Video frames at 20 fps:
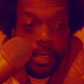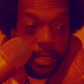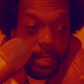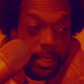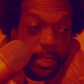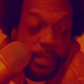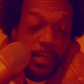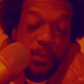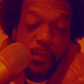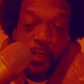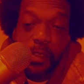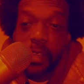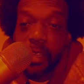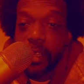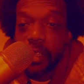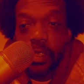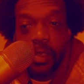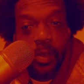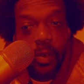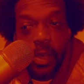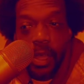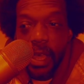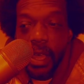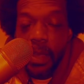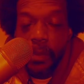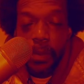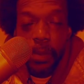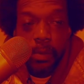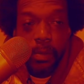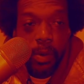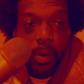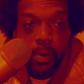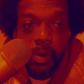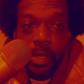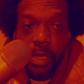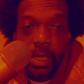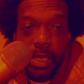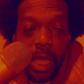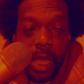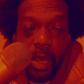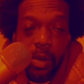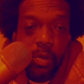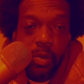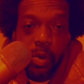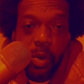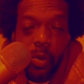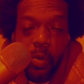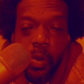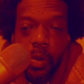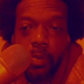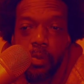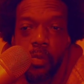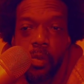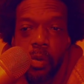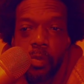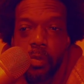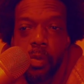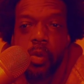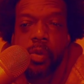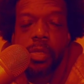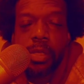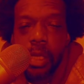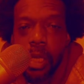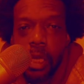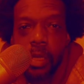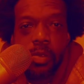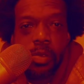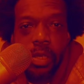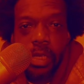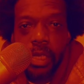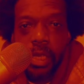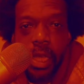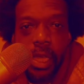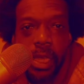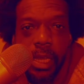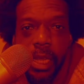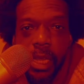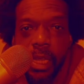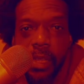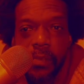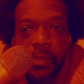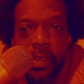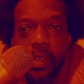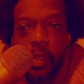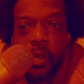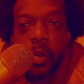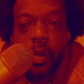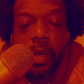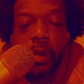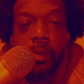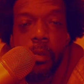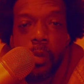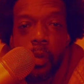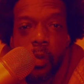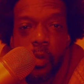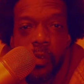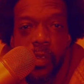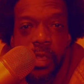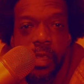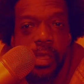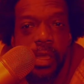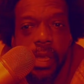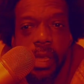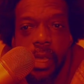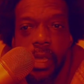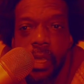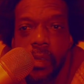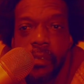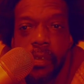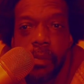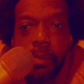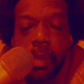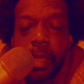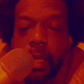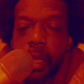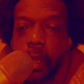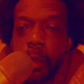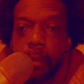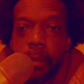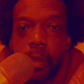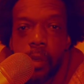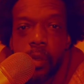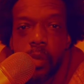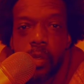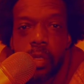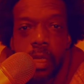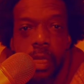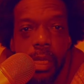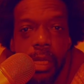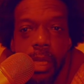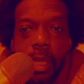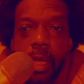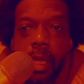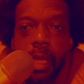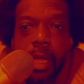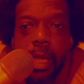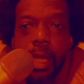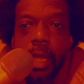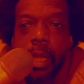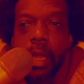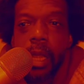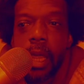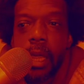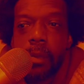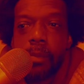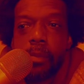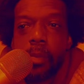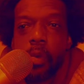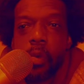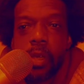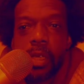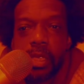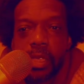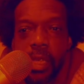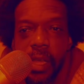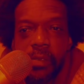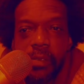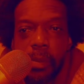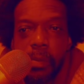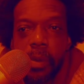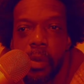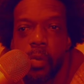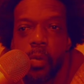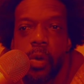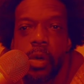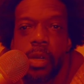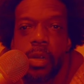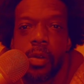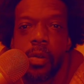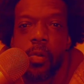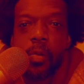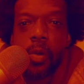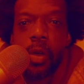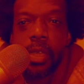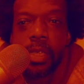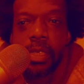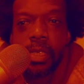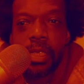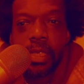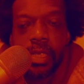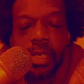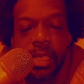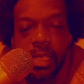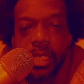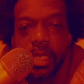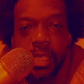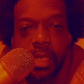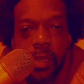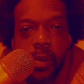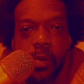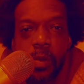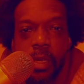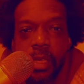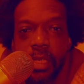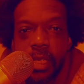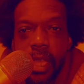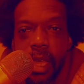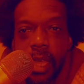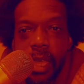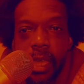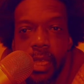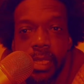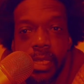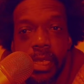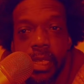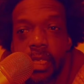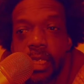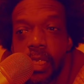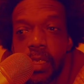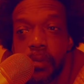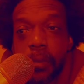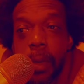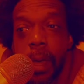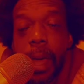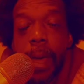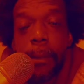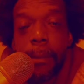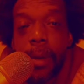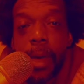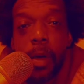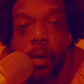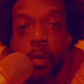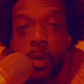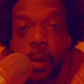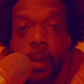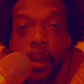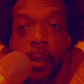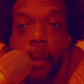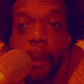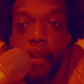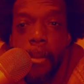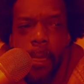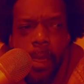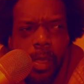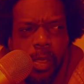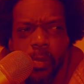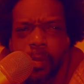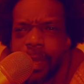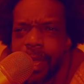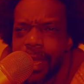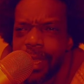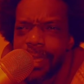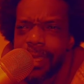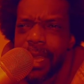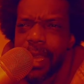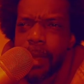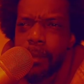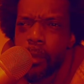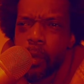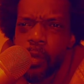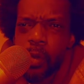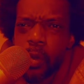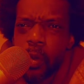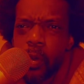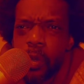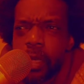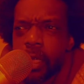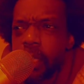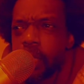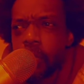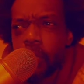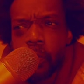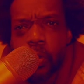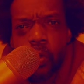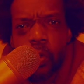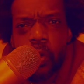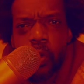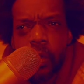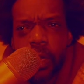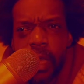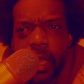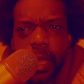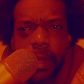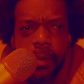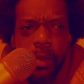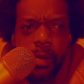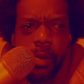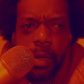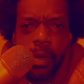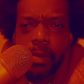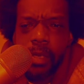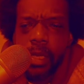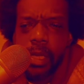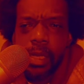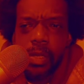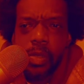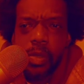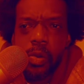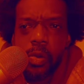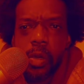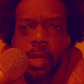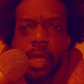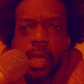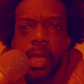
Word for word: if it is going to happen, bro, because I don't know what, what Mook's schedule is like. Like, if he doing a movie thing, if he making music, like, Mook has never been one of the ones that just sit on his hands. He just pop out, and you be like, damn, Mook doing this, Mook doing that, you know what I'm saying? So